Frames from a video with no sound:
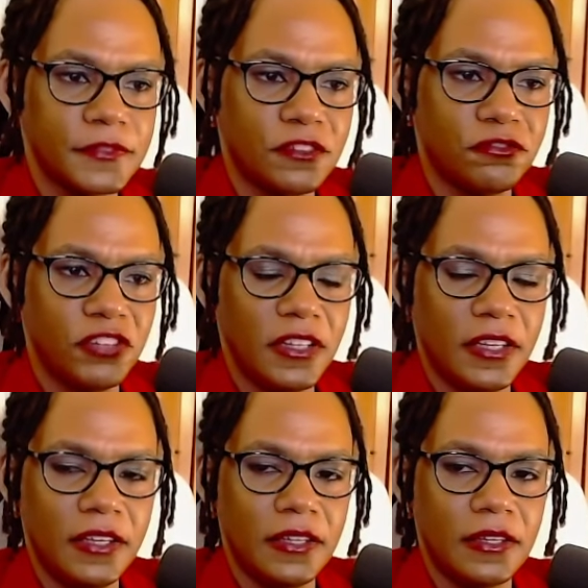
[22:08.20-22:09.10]

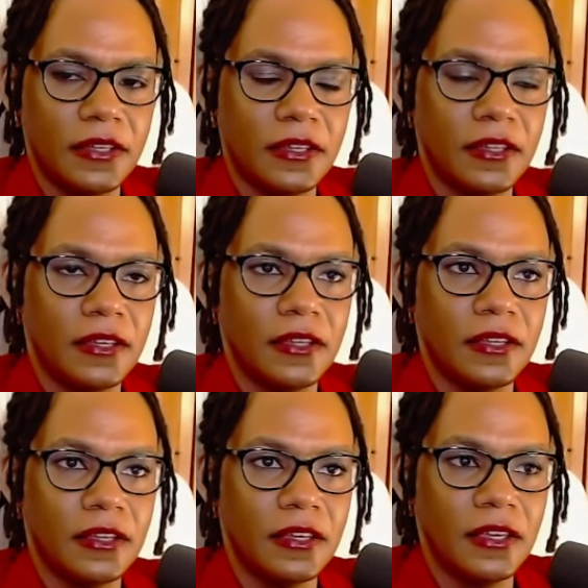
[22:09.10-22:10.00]
really
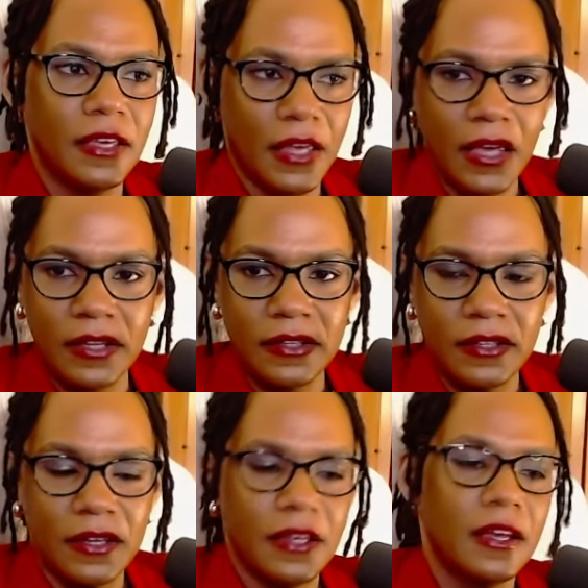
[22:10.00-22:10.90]
it.
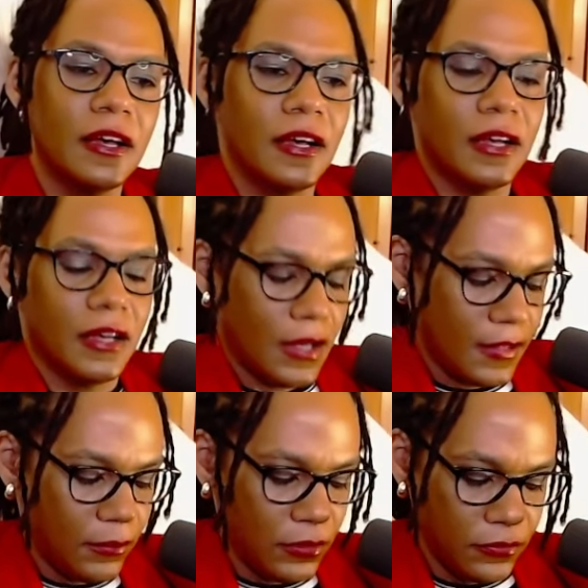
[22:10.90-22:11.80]
I
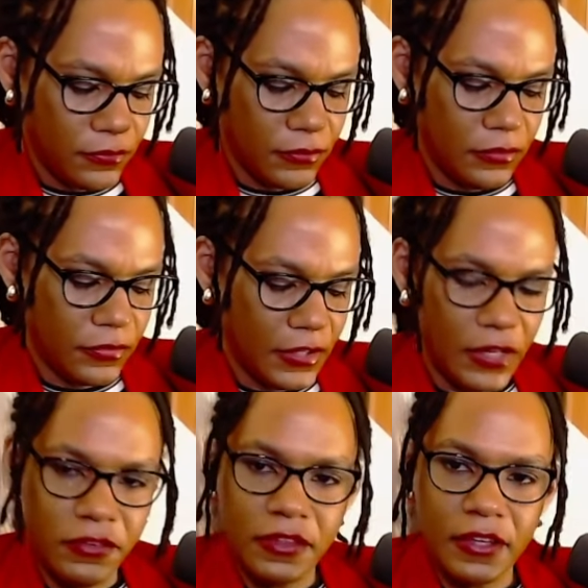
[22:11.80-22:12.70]
think we've hit
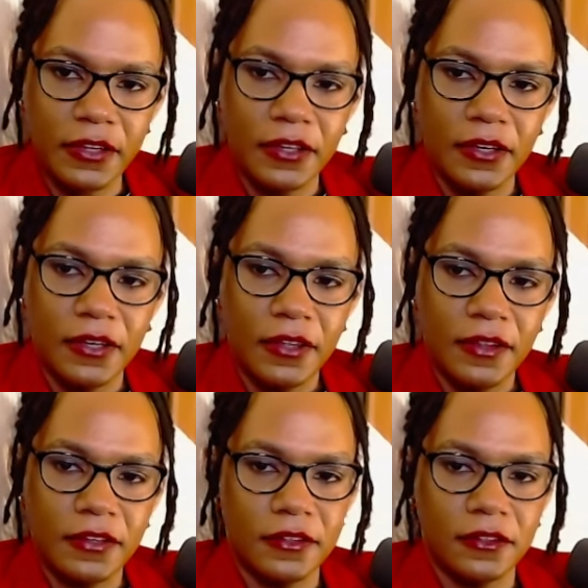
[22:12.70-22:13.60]
everything.
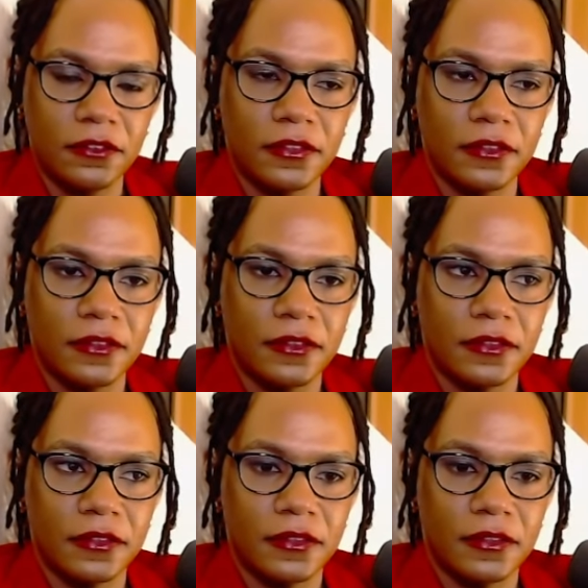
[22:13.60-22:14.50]
This is
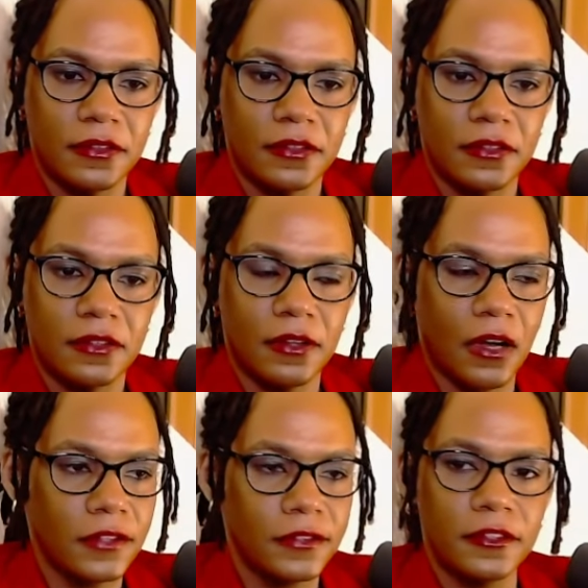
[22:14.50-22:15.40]

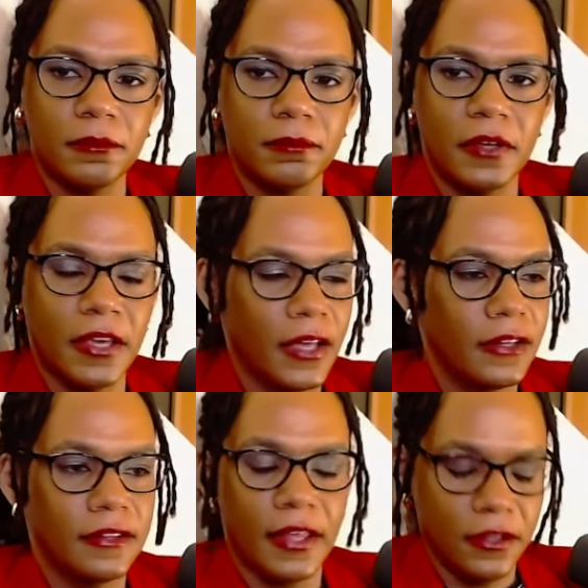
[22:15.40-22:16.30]
awesome.
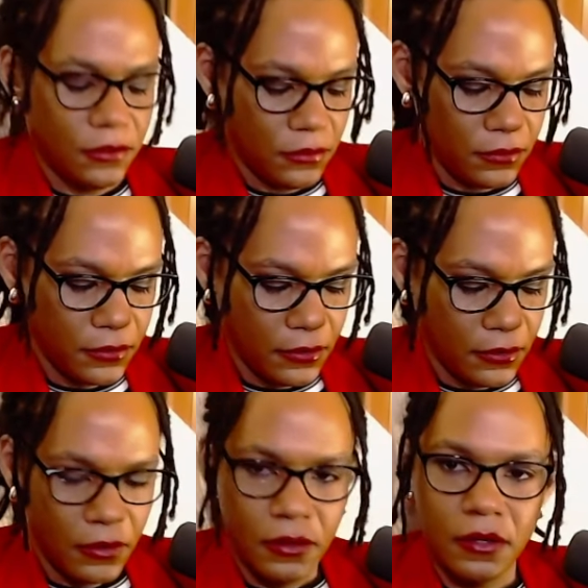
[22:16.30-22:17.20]
Again, thank you,
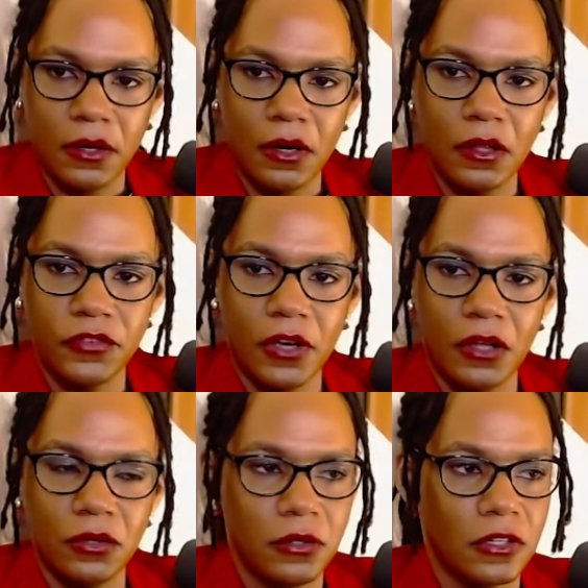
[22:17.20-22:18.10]
all of y'all
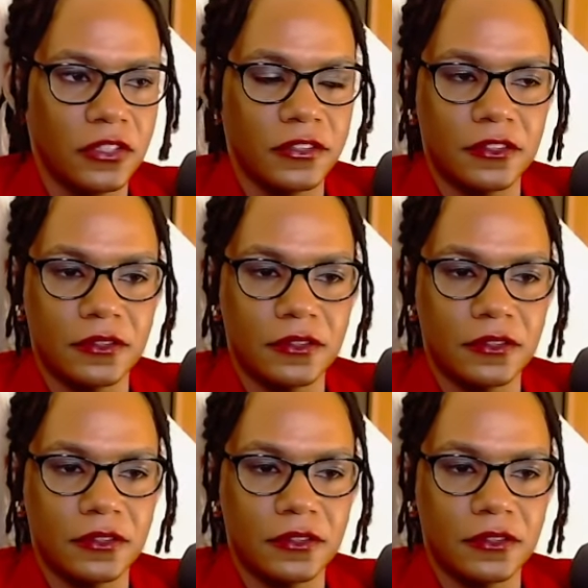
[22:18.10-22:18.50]
who are just